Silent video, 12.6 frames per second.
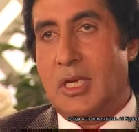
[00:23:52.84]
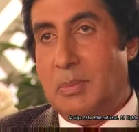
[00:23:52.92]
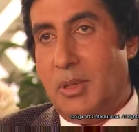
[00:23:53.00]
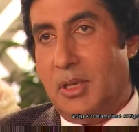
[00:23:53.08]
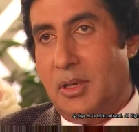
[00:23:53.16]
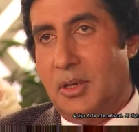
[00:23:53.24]

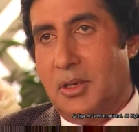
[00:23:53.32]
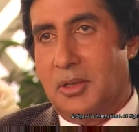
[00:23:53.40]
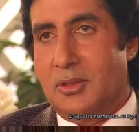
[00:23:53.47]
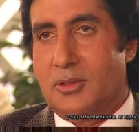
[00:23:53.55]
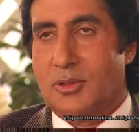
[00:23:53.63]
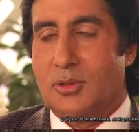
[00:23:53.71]
keeping her,
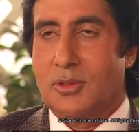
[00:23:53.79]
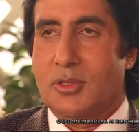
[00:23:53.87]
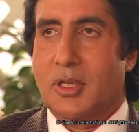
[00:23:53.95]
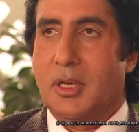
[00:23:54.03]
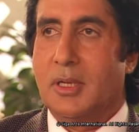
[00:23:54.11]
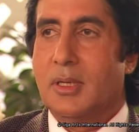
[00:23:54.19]
so to
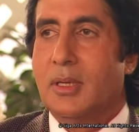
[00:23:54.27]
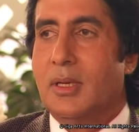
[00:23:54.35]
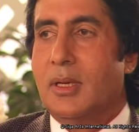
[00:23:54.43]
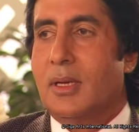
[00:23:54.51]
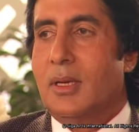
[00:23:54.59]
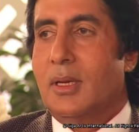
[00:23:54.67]
say,
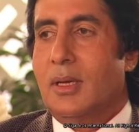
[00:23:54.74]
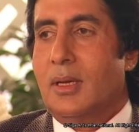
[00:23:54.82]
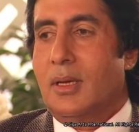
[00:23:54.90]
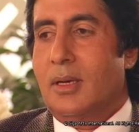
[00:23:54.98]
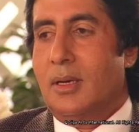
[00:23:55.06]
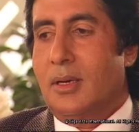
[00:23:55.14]

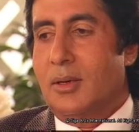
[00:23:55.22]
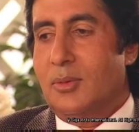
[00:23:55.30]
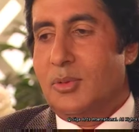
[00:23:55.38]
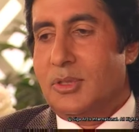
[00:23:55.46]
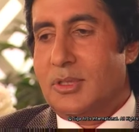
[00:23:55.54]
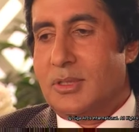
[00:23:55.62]
uh,
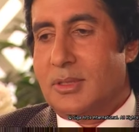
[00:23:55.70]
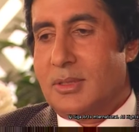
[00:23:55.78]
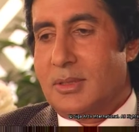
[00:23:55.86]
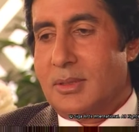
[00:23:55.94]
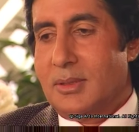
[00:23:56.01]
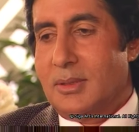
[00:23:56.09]
which is
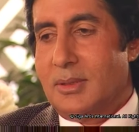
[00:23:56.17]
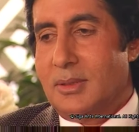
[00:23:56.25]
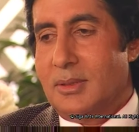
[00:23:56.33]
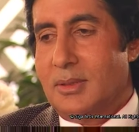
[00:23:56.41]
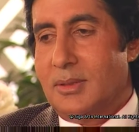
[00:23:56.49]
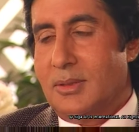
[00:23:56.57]

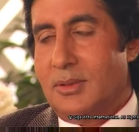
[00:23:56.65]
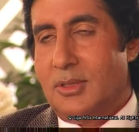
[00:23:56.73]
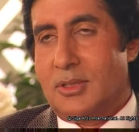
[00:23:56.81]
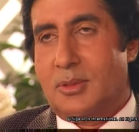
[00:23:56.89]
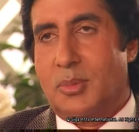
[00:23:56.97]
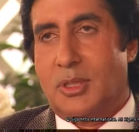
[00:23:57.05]

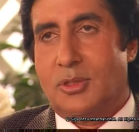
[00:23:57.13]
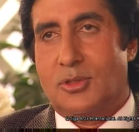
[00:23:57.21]
just a big